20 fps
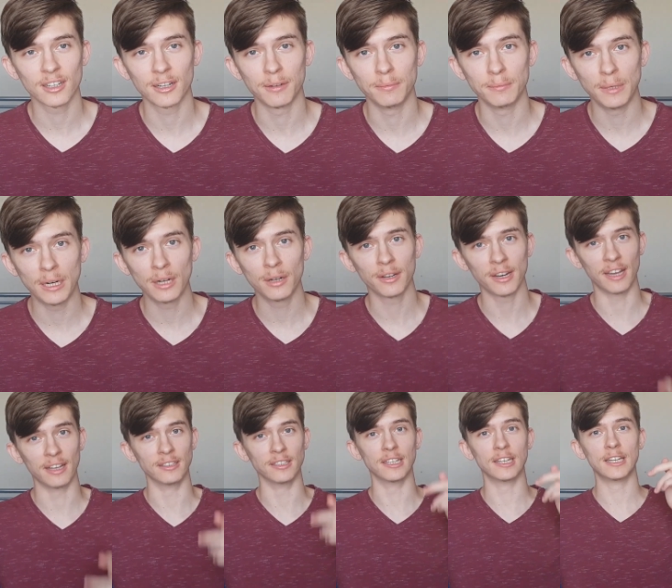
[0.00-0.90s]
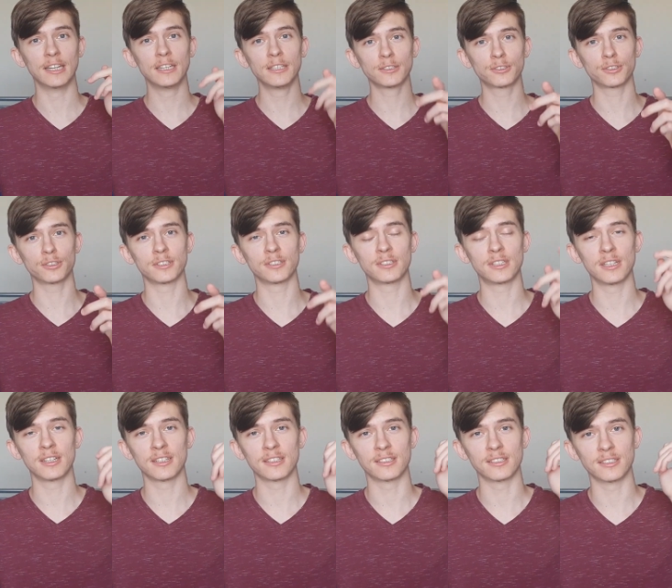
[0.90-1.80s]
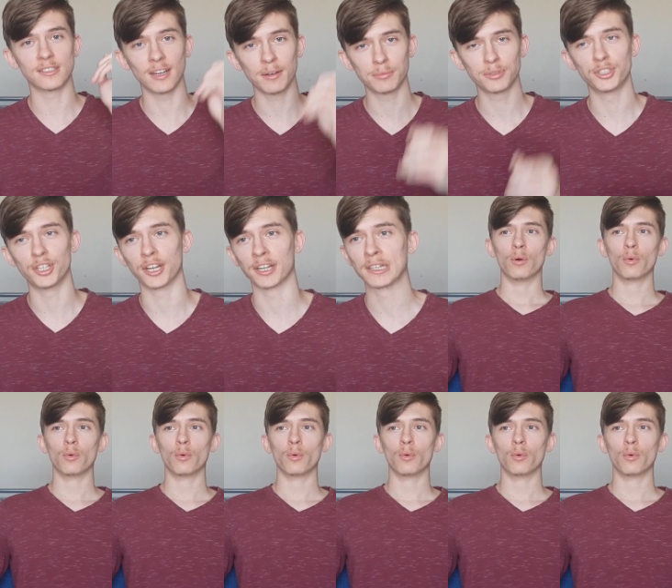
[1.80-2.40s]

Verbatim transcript: about an interesting subject.